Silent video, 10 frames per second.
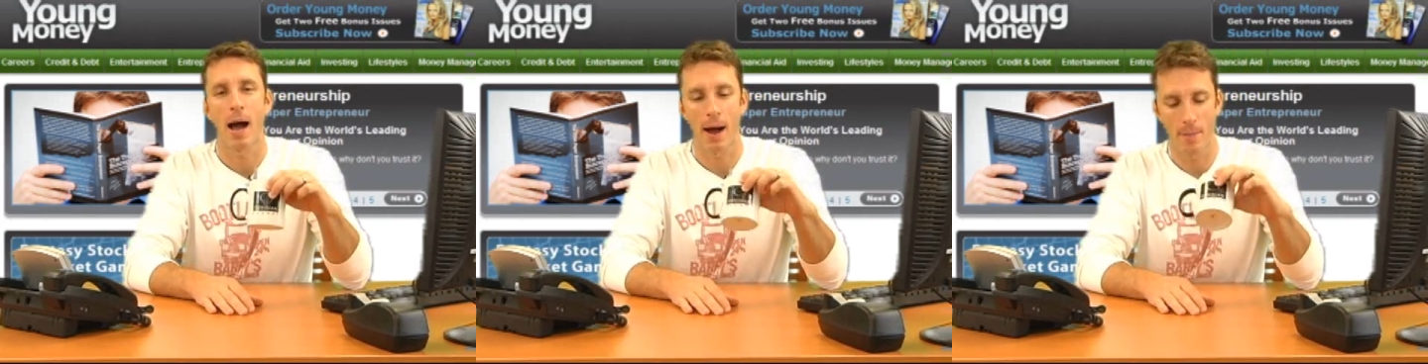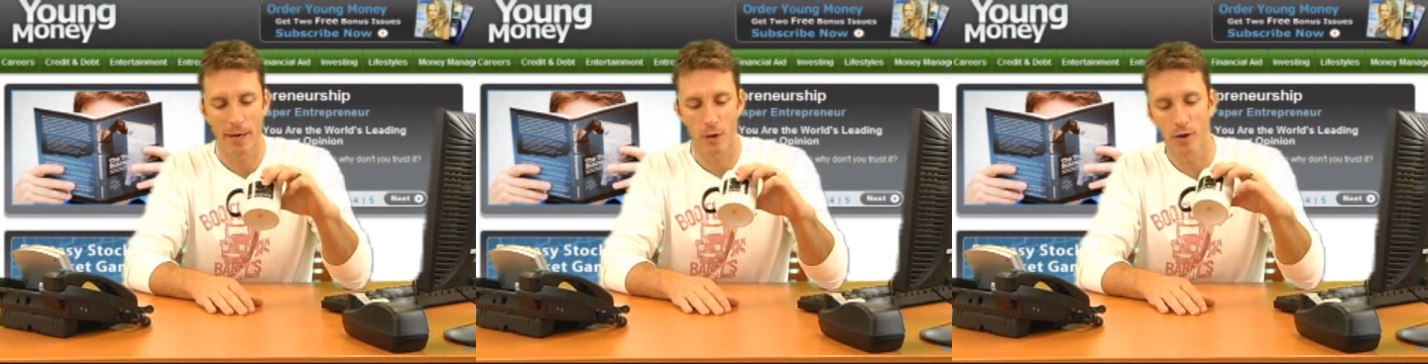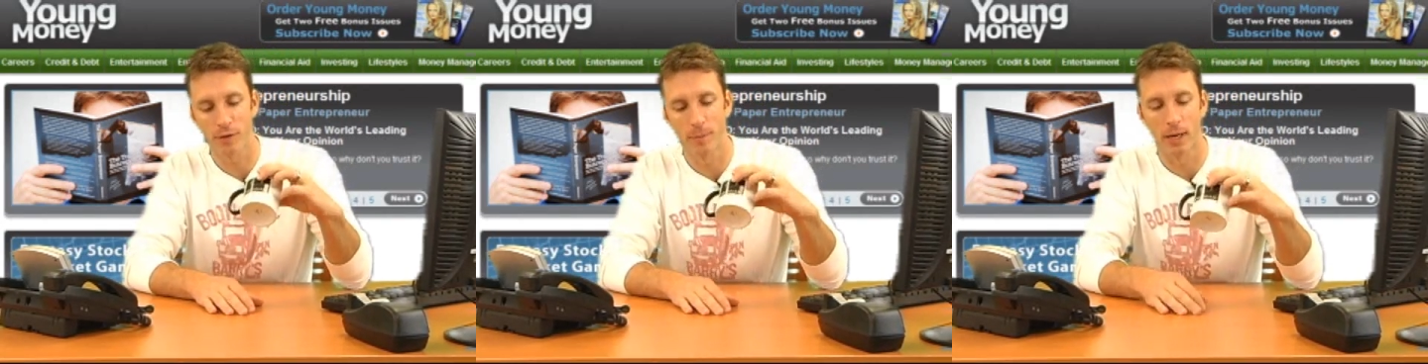Uh, my
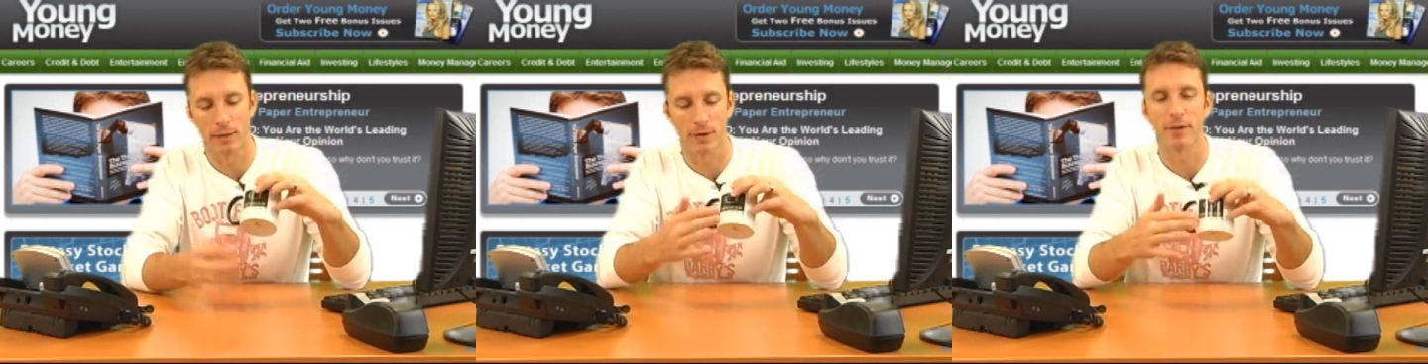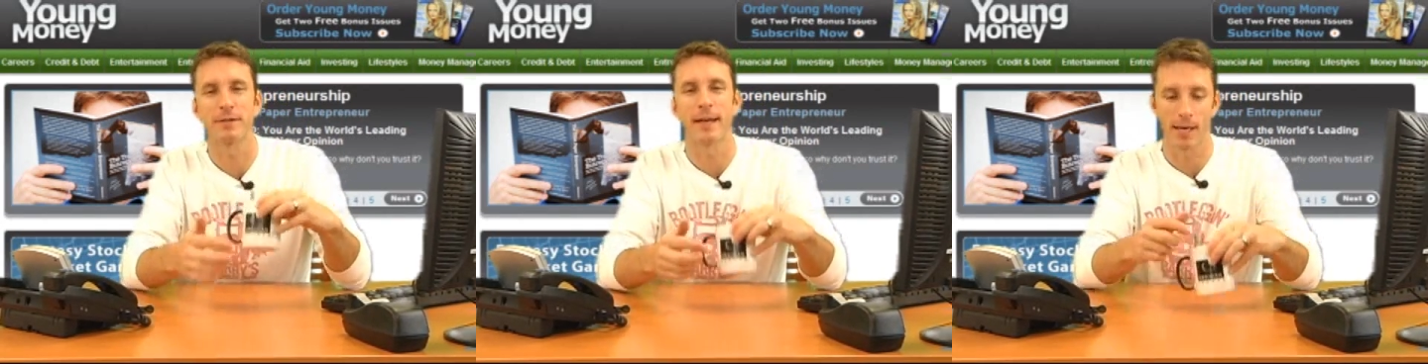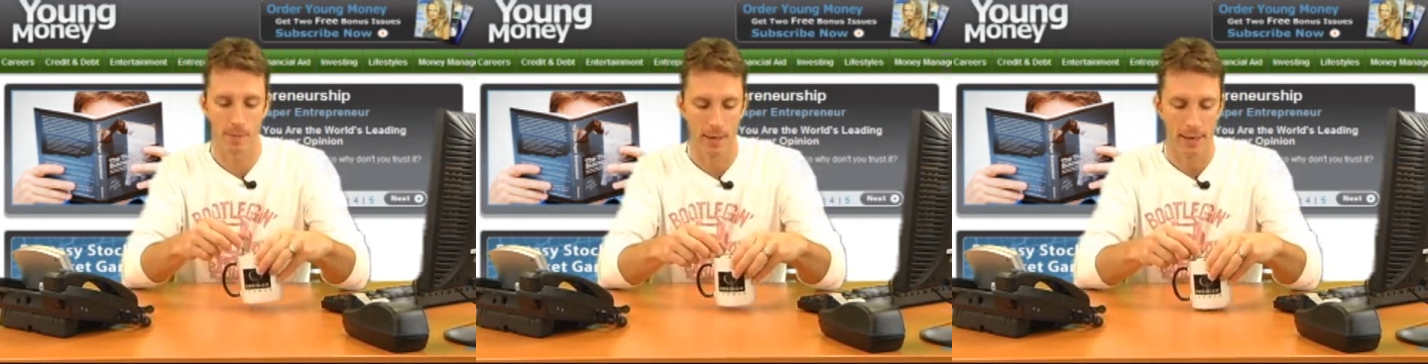coffee mugs are the
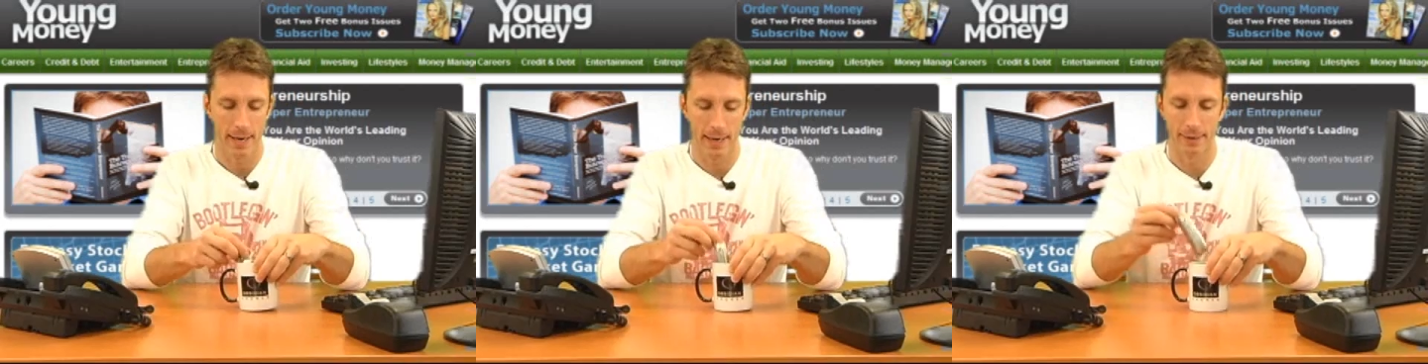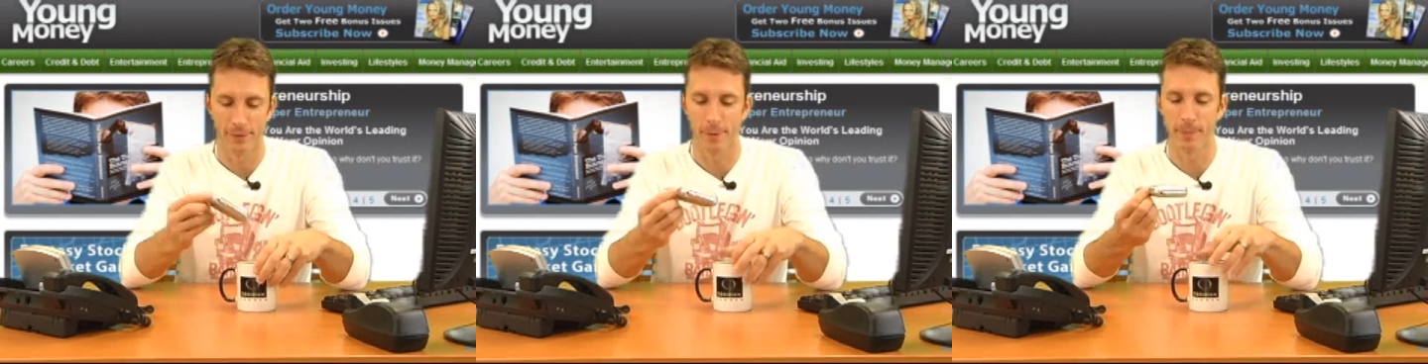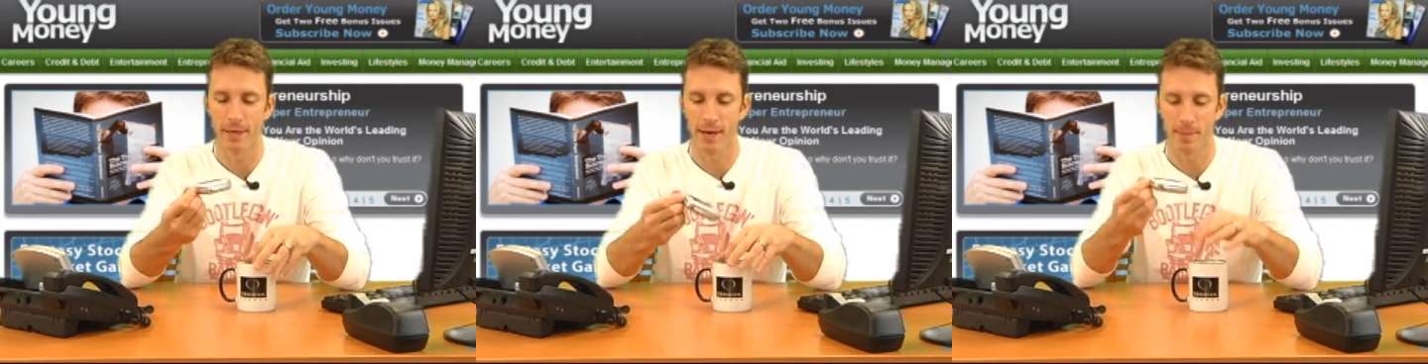same, and
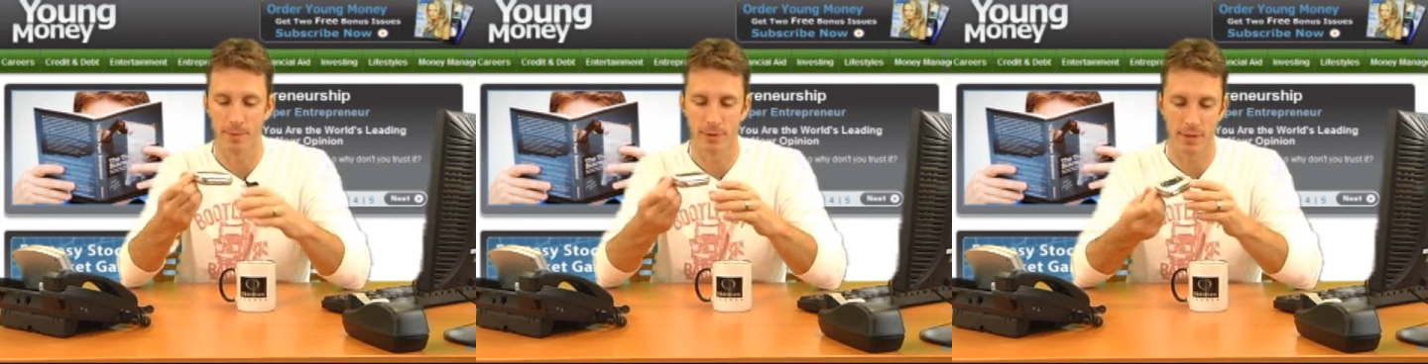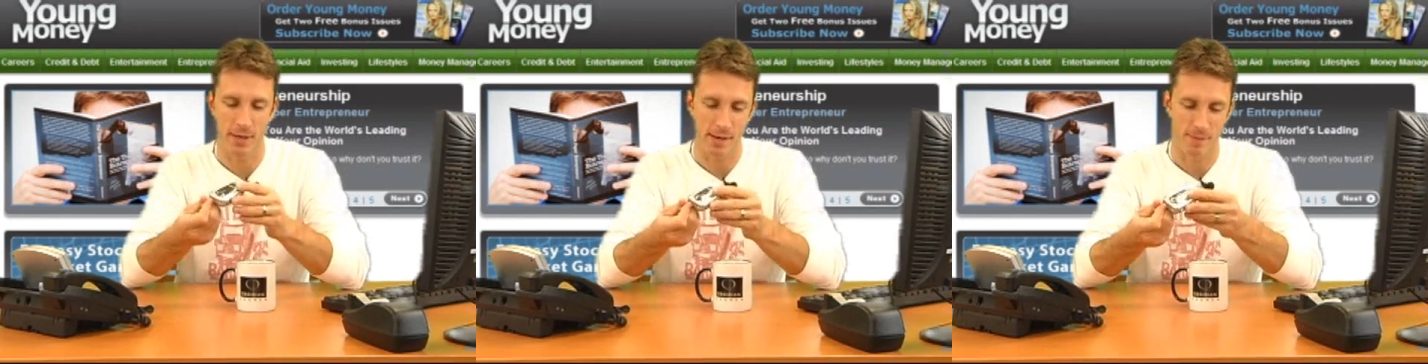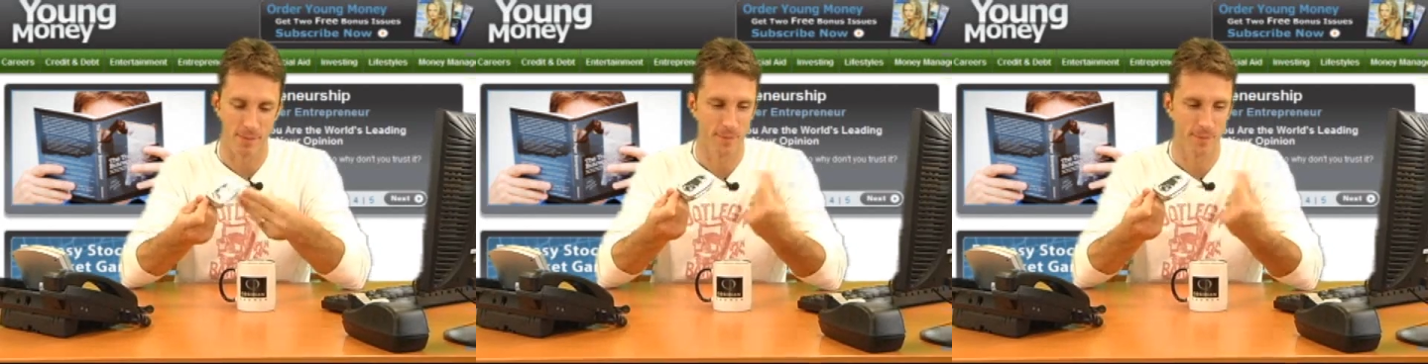sometimes uh,